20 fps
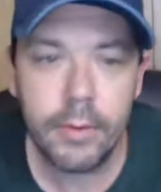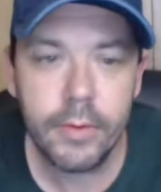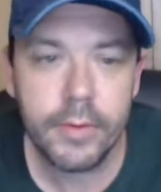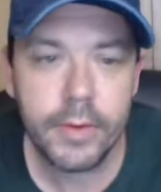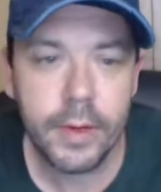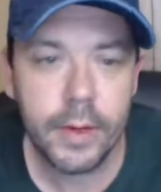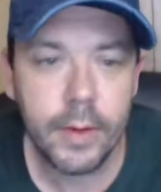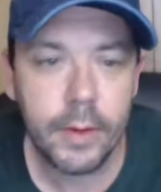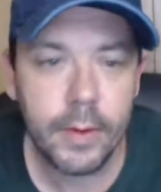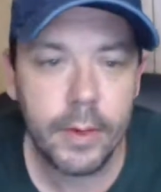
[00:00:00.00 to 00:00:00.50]

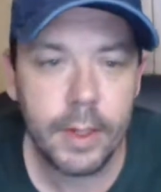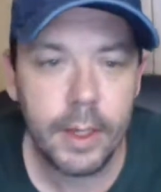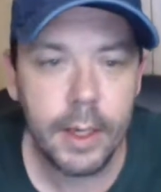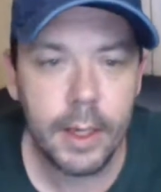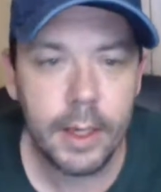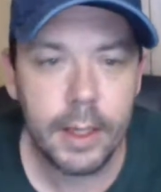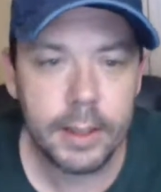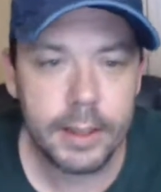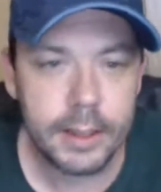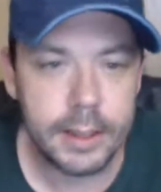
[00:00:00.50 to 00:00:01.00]
So
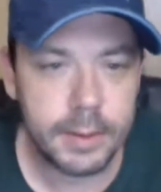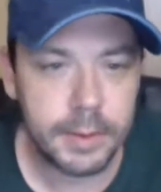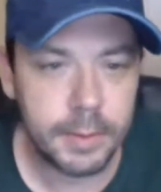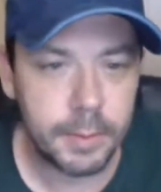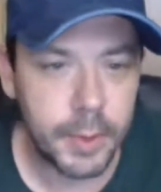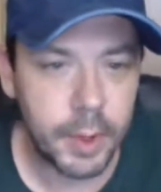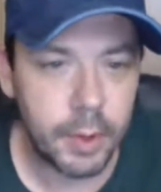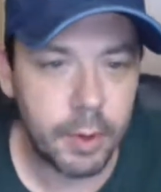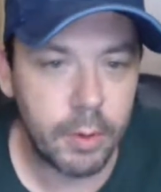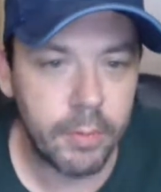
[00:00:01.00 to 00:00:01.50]
she's a
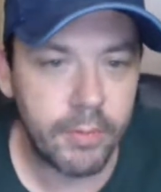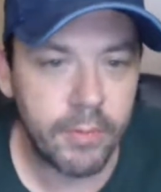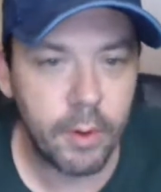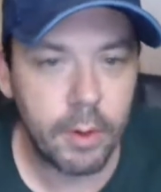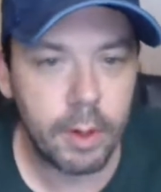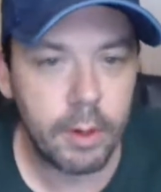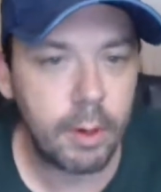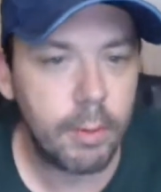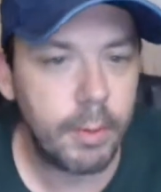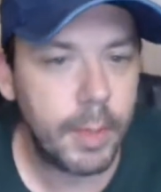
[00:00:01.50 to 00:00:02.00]
beautiful
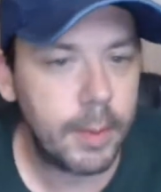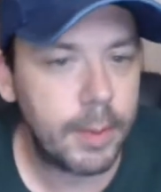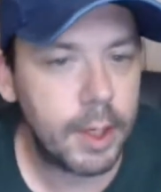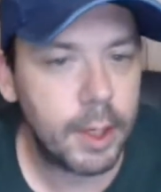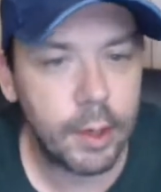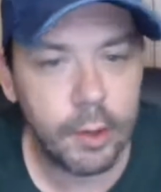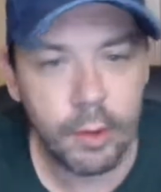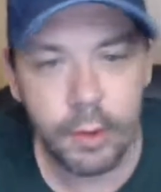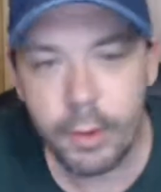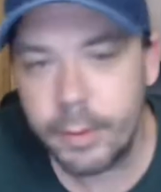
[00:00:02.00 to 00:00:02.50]
little baby
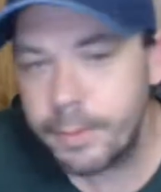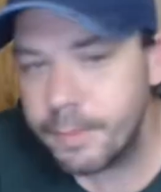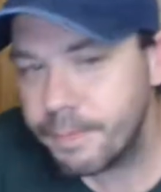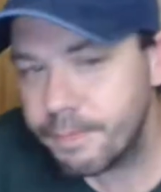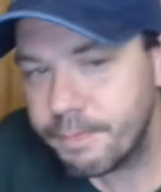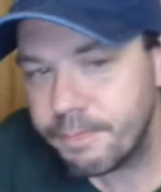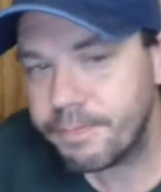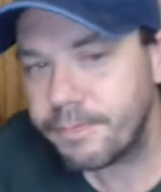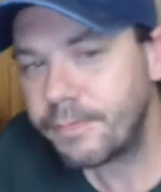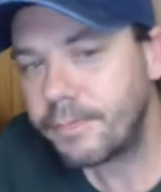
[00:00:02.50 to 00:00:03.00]
girl.
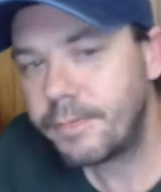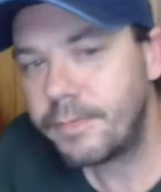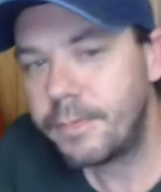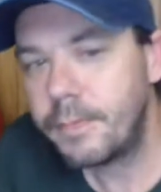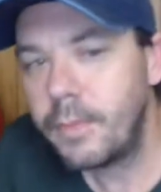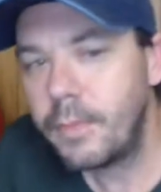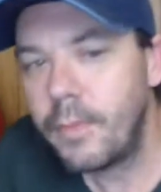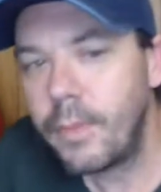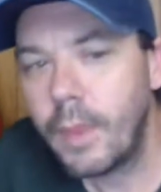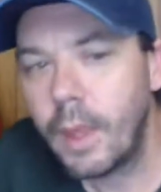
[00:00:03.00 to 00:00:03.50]

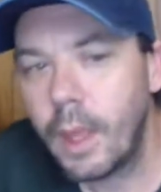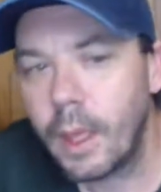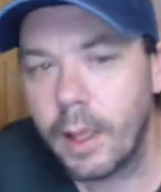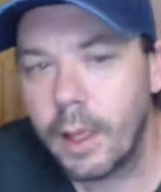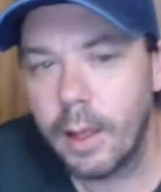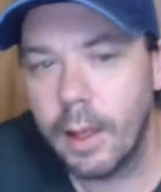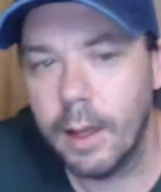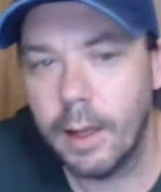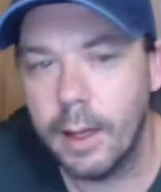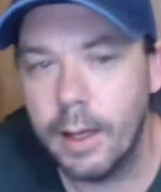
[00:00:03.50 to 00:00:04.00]

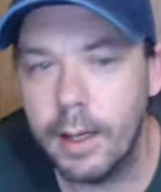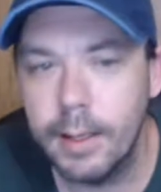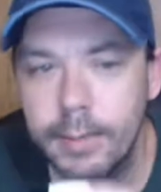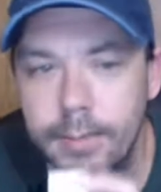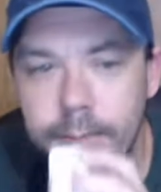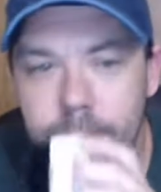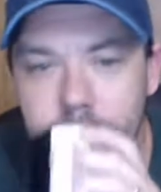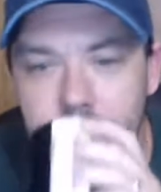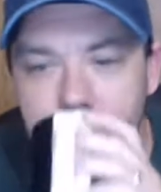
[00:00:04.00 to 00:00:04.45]
Um,